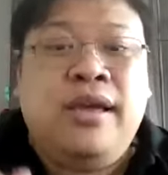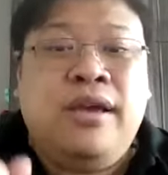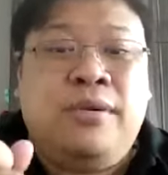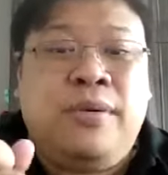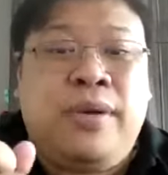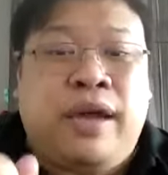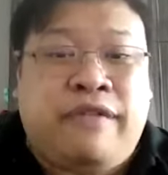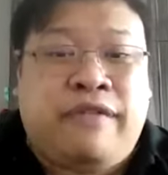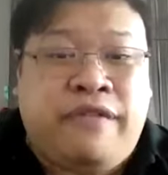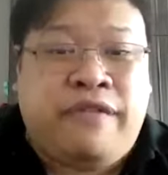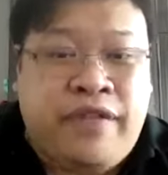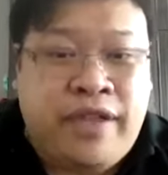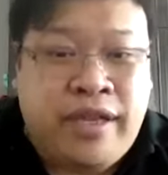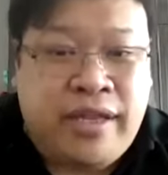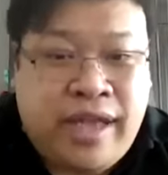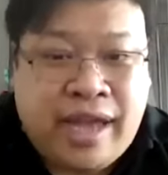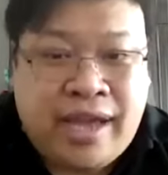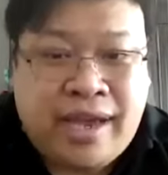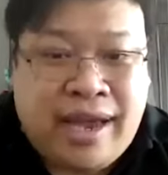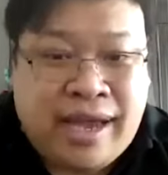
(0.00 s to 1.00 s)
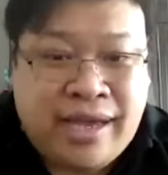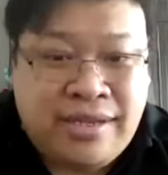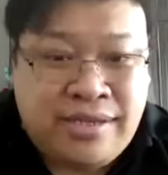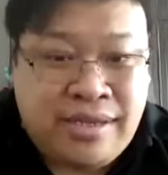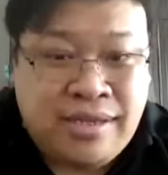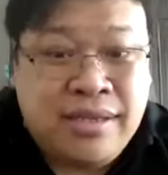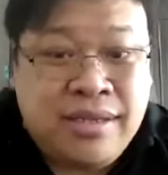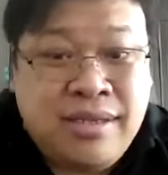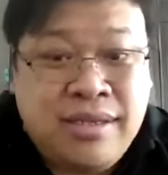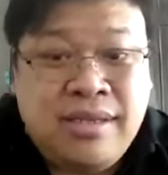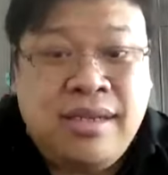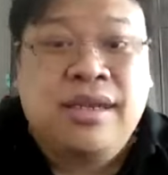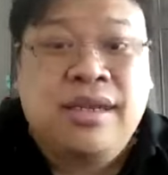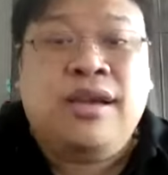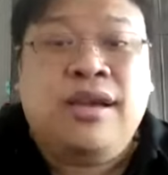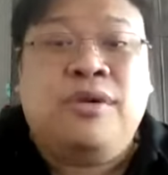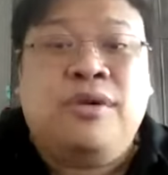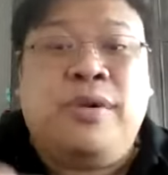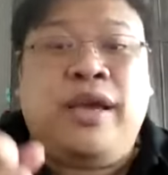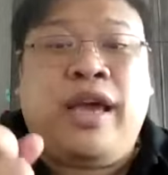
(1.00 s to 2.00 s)
We have a fintech license.
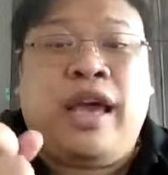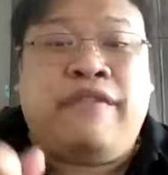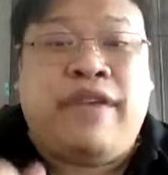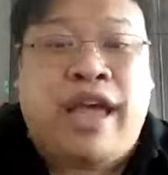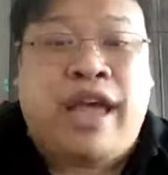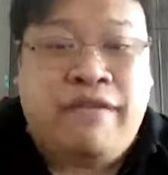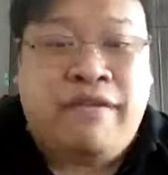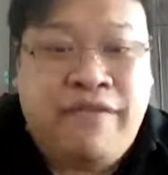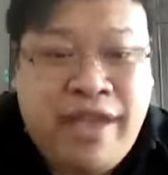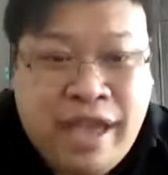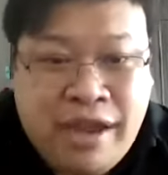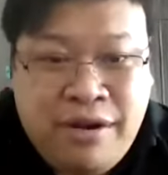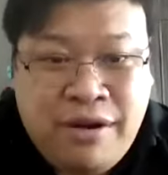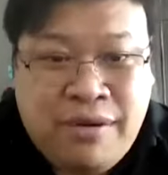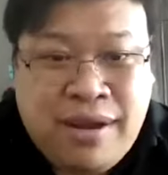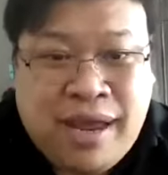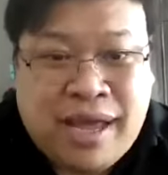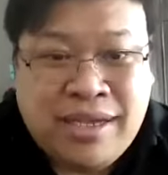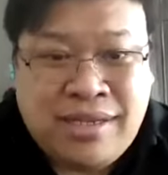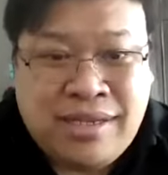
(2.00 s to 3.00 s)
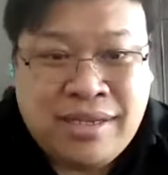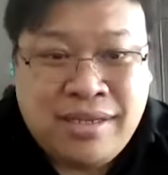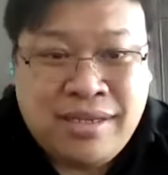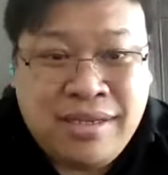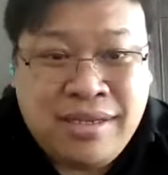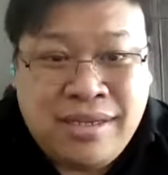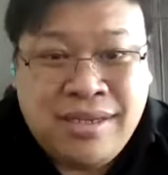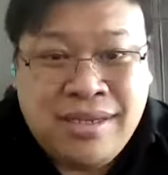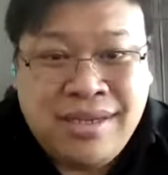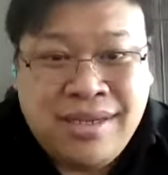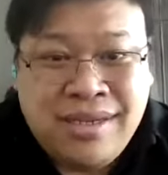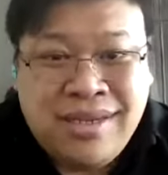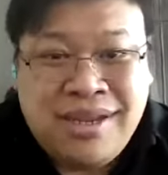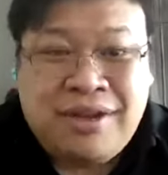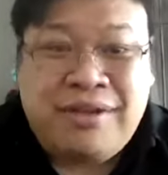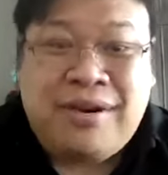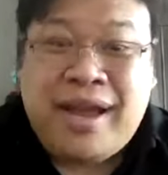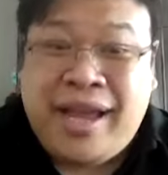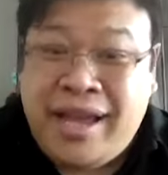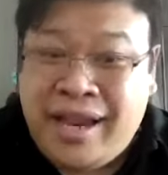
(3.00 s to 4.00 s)
We have an MVNO license,
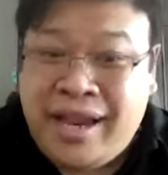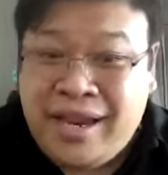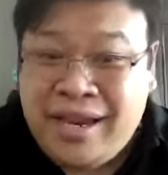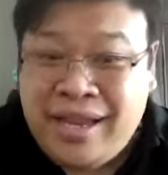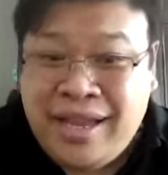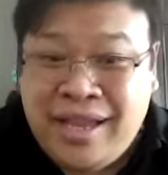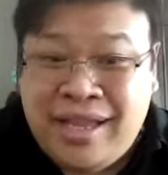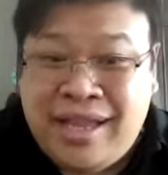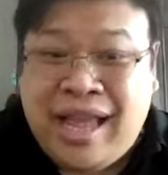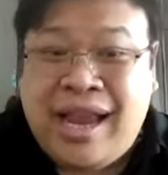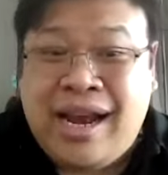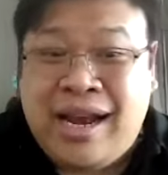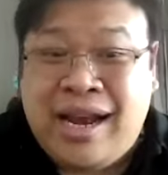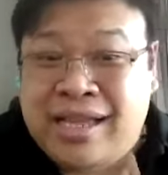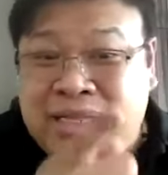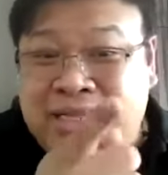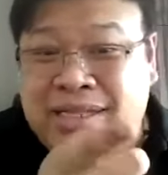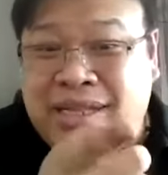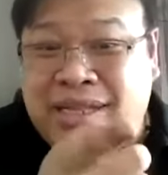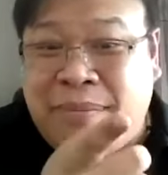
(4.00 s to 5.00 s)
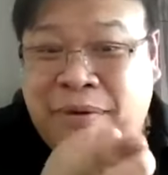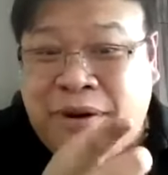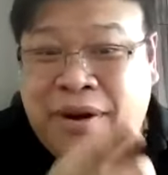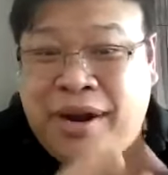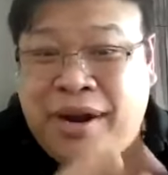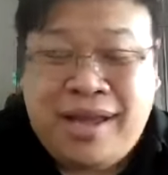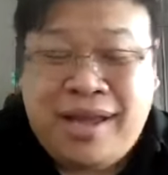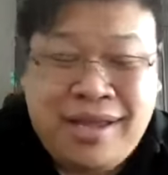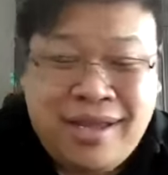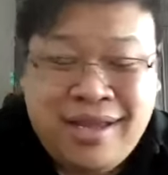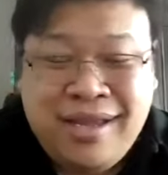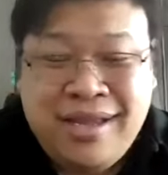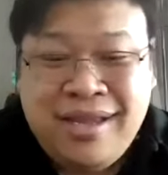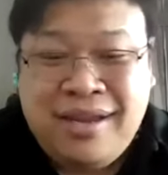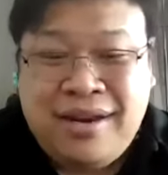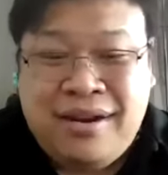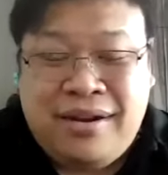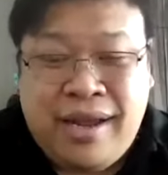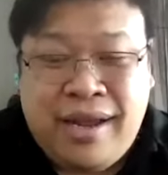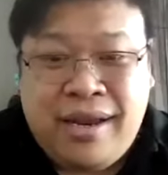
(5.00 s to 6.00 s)
right? That is the product, right?